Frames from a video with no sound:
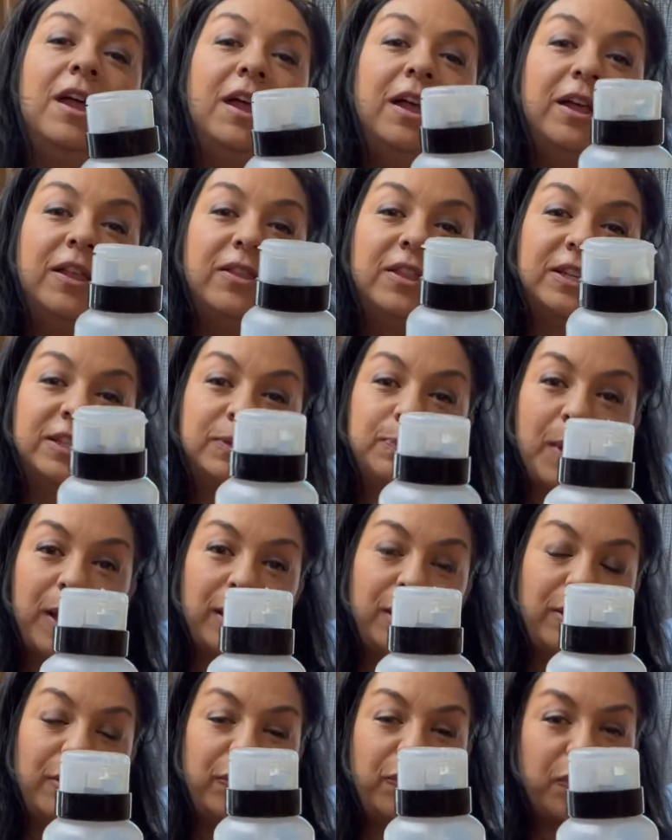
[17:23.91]
this might
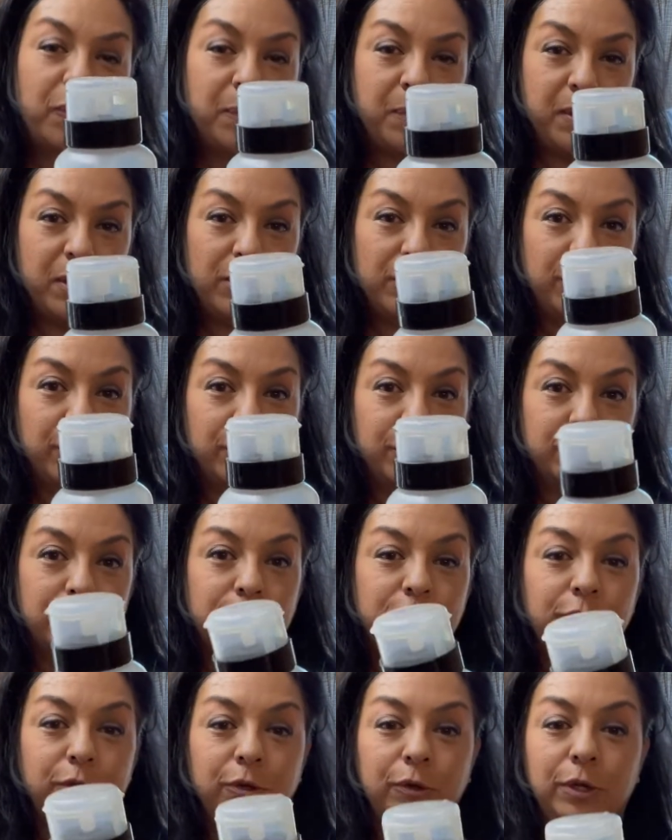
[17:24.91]
look familiar
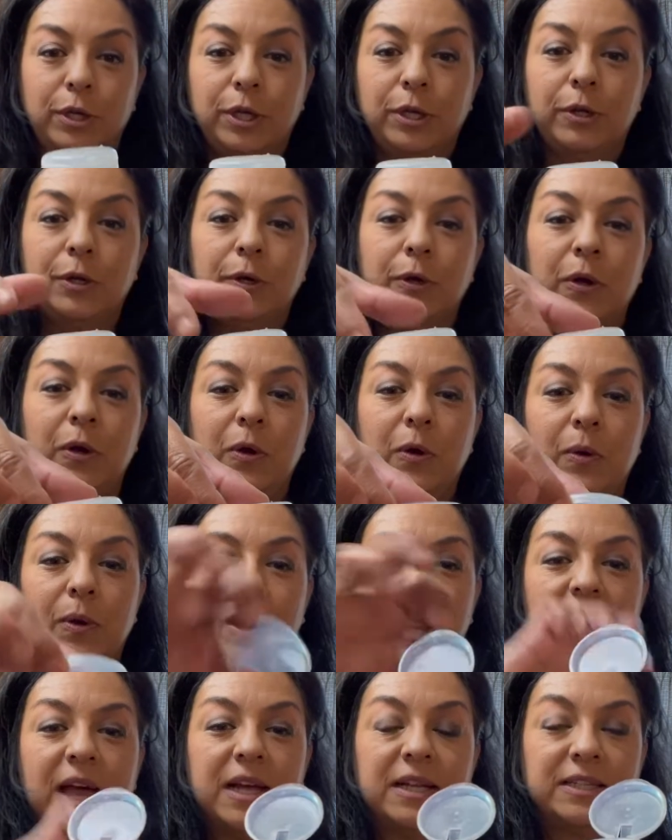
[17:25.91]
to you. It
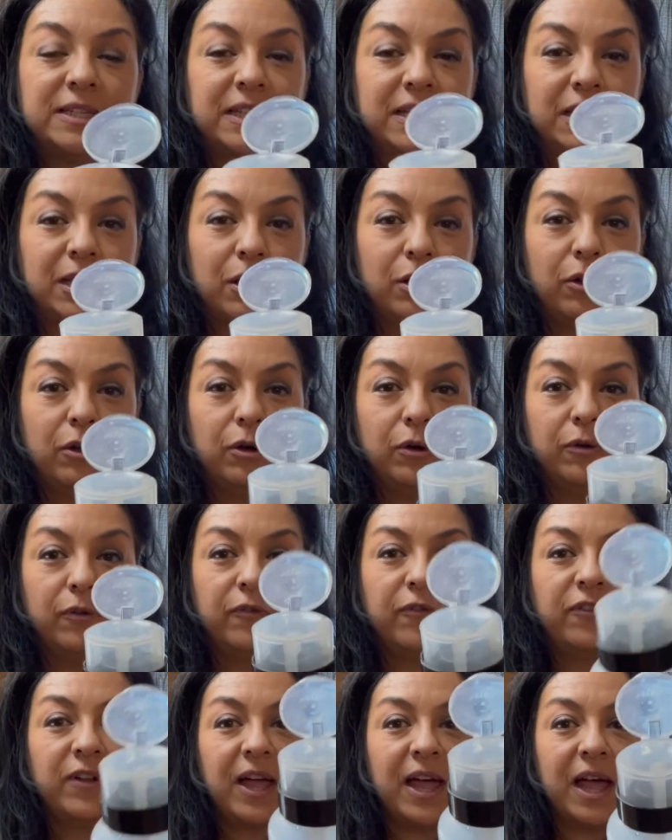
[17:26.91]
has a little
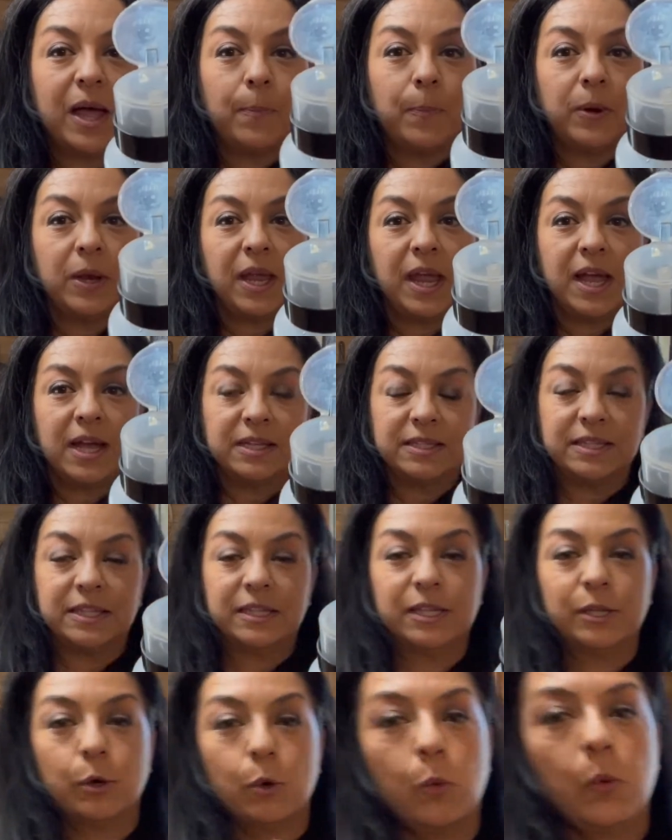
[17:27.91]
flap and it has a
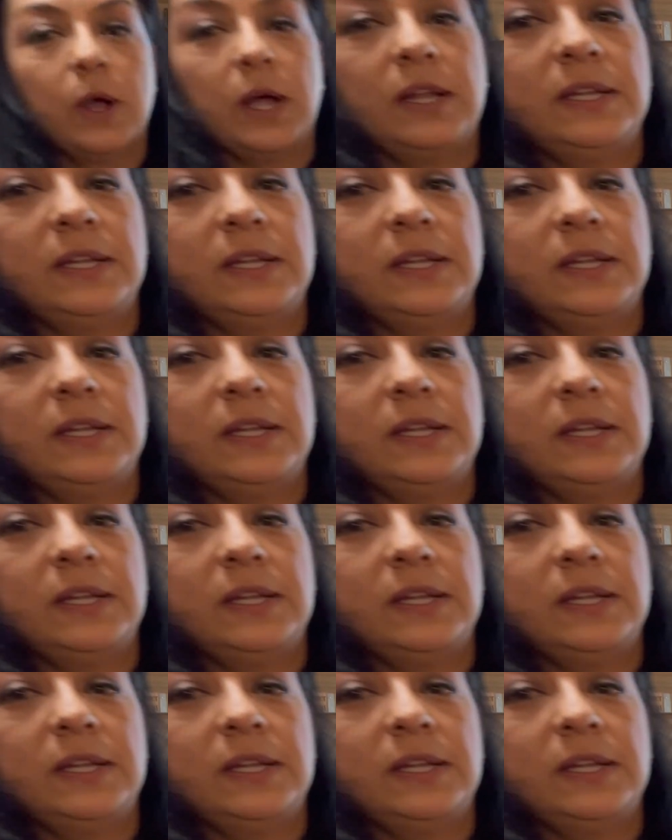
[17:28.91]
little well